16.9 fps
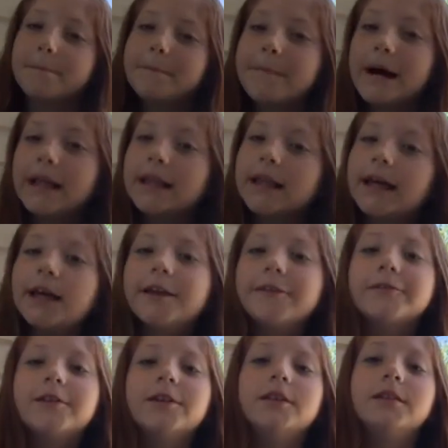my
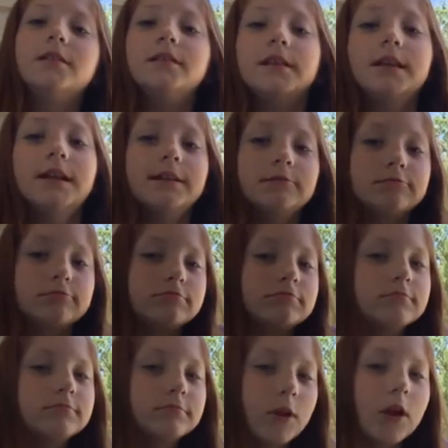life and like
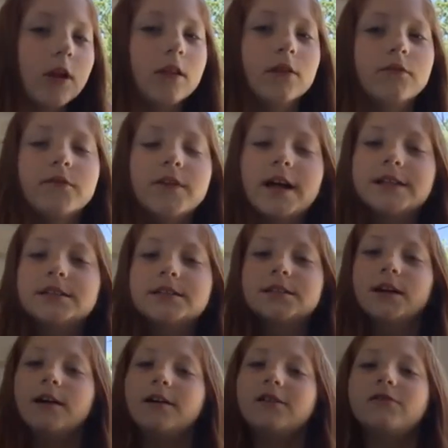all of that
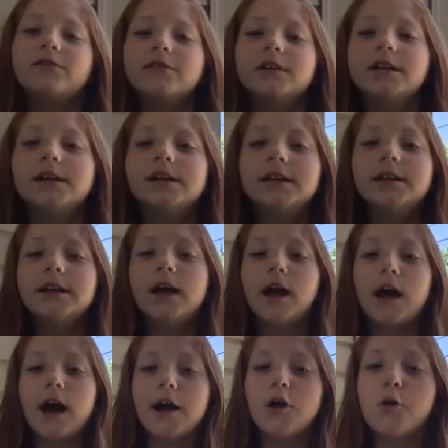stuff.
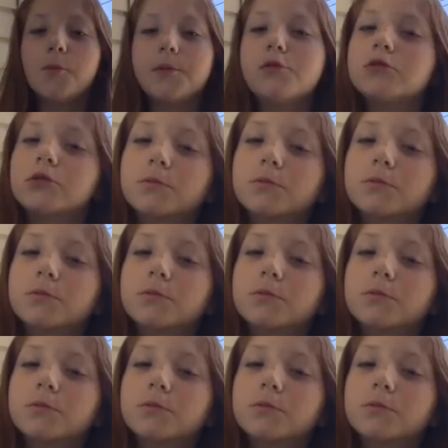I hope you